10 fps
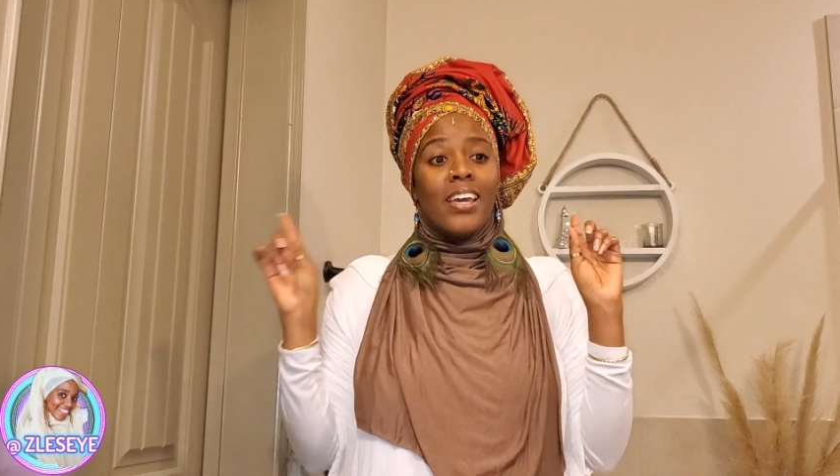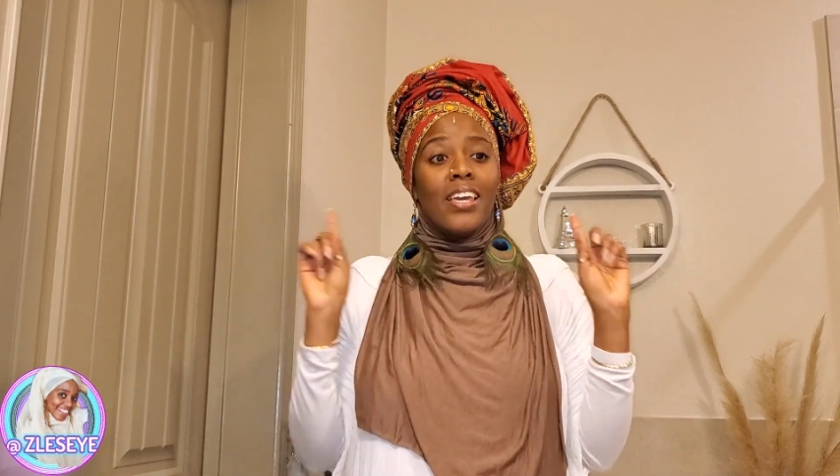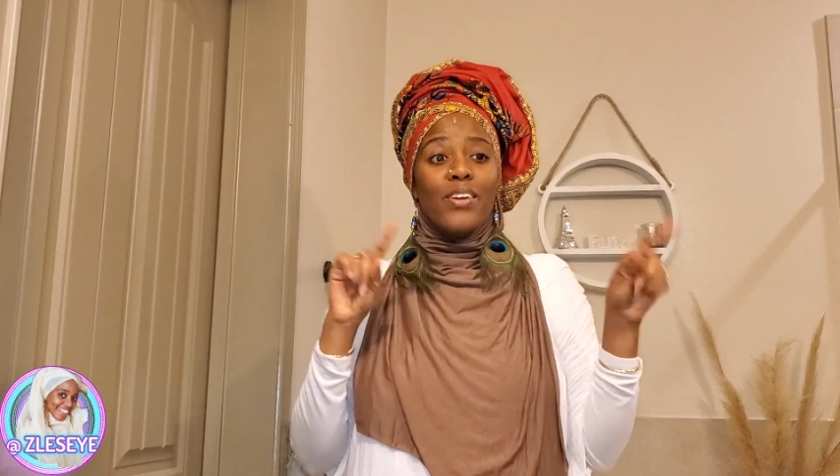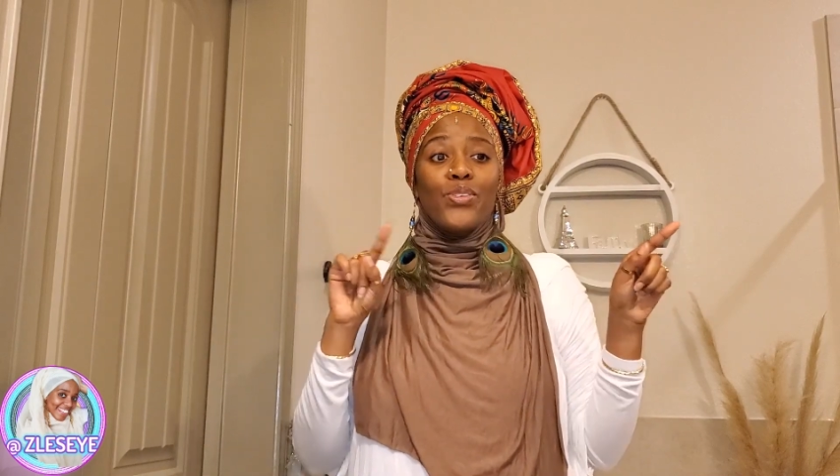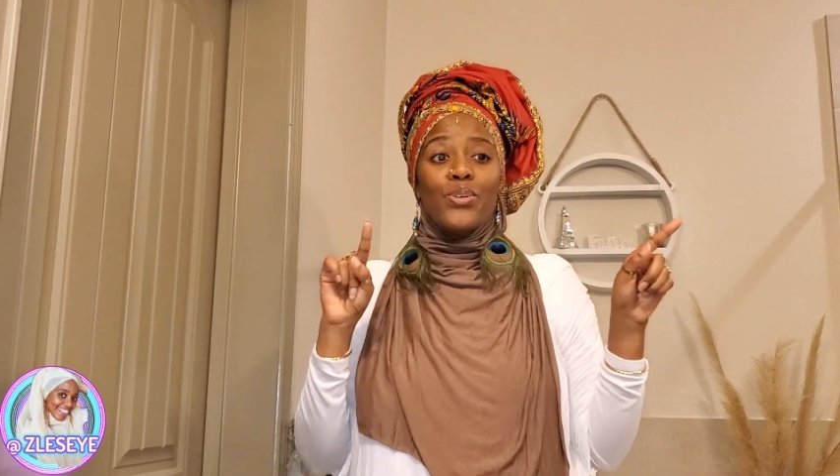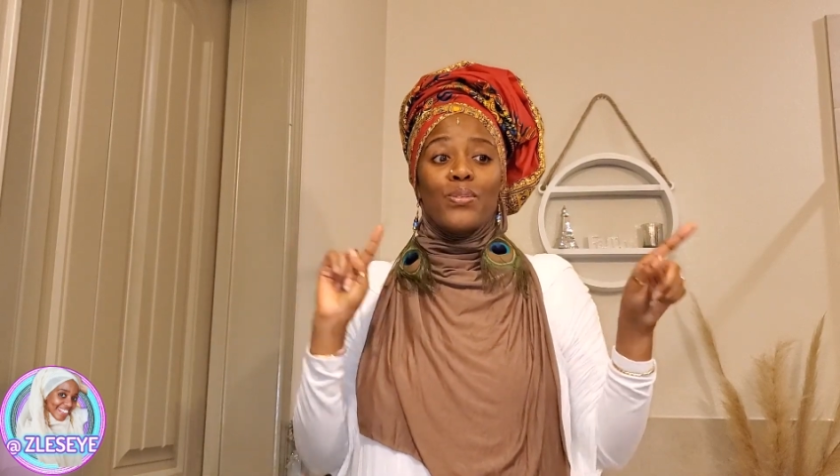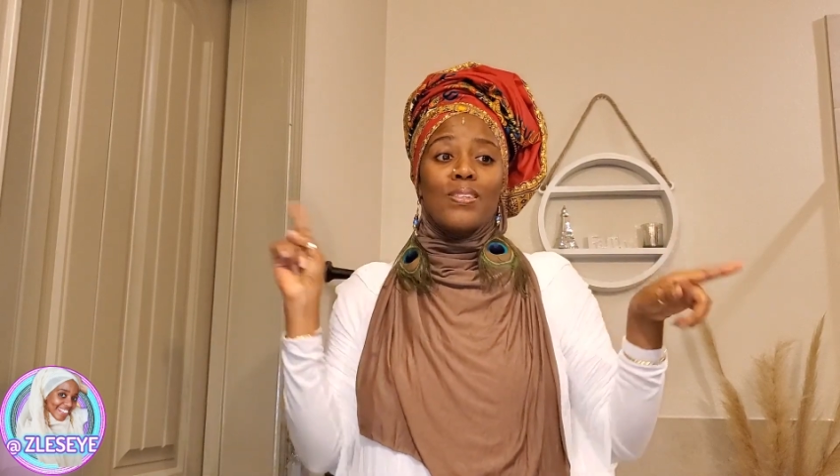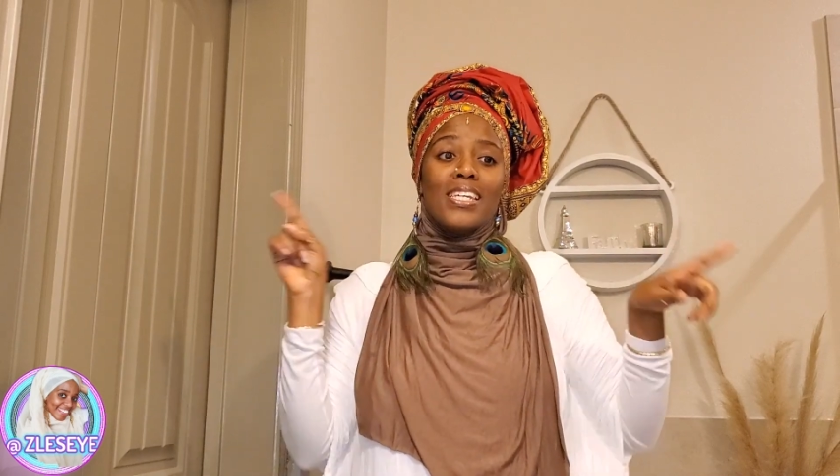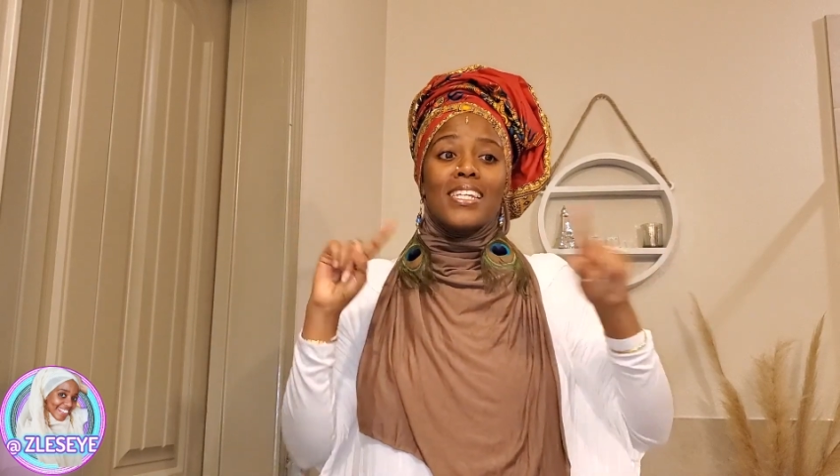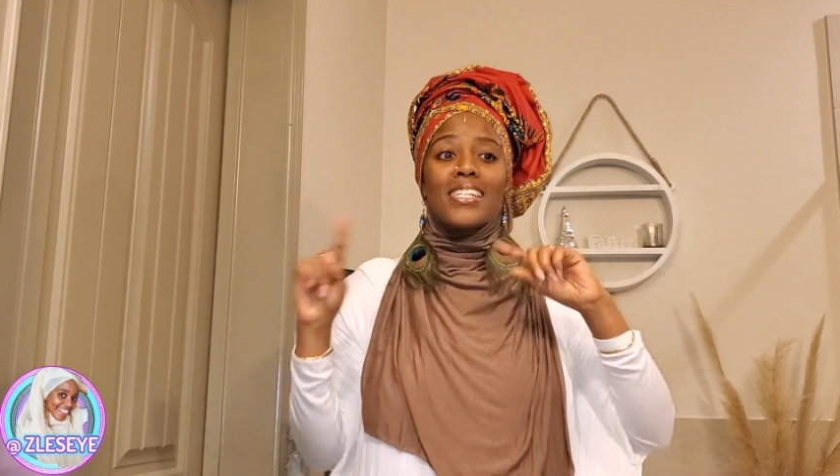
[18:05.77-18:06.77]
If you use
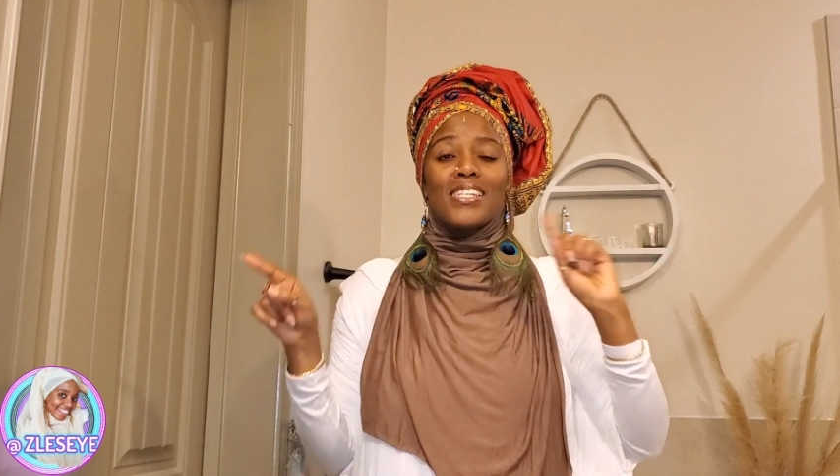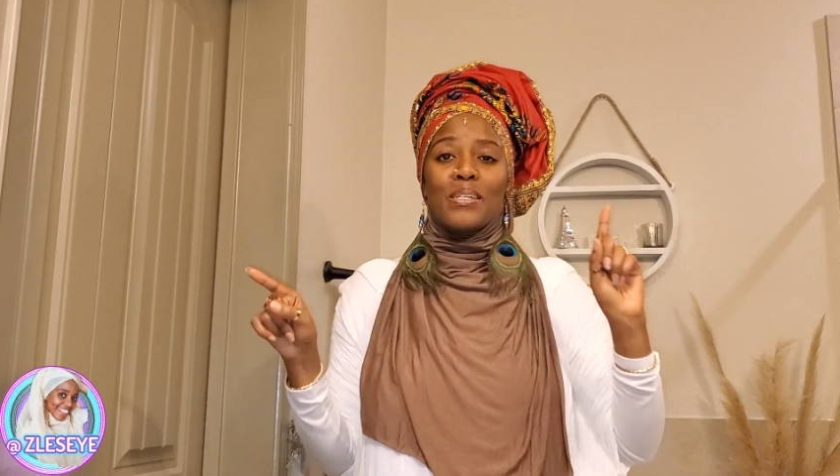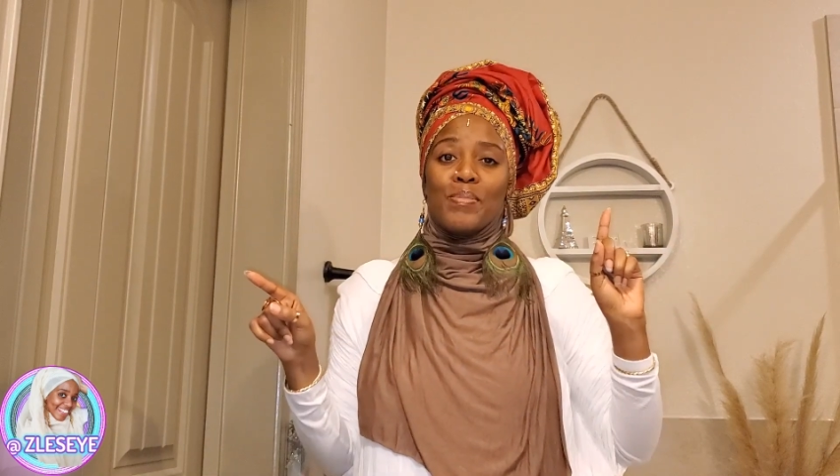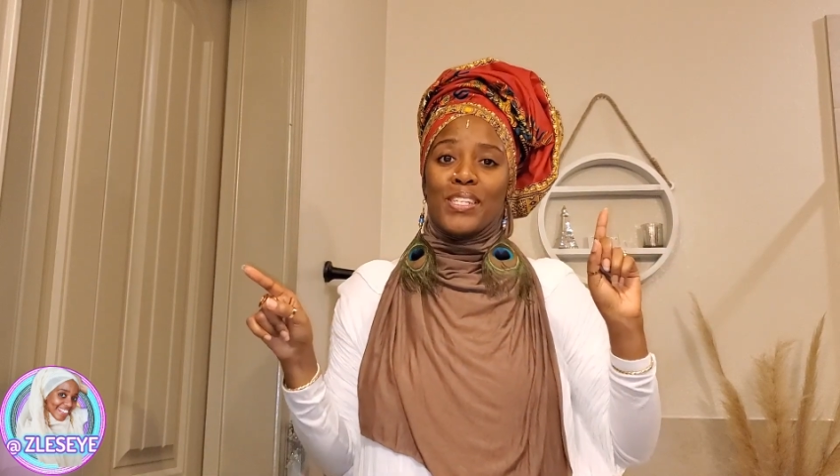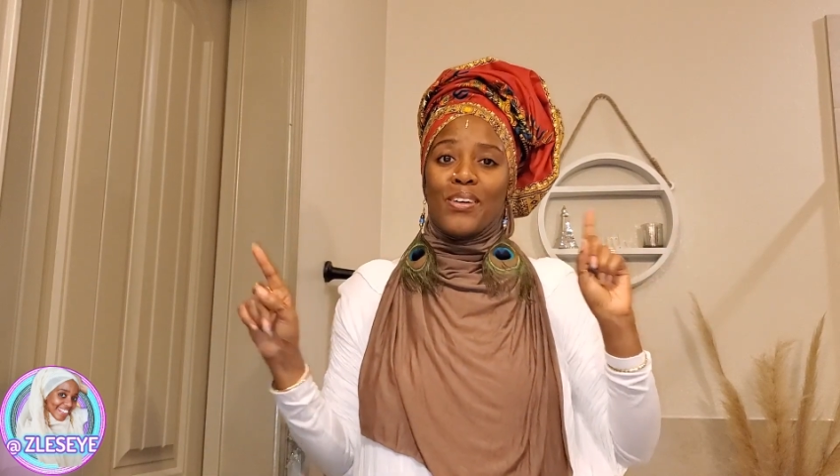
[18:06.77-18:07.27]
any tips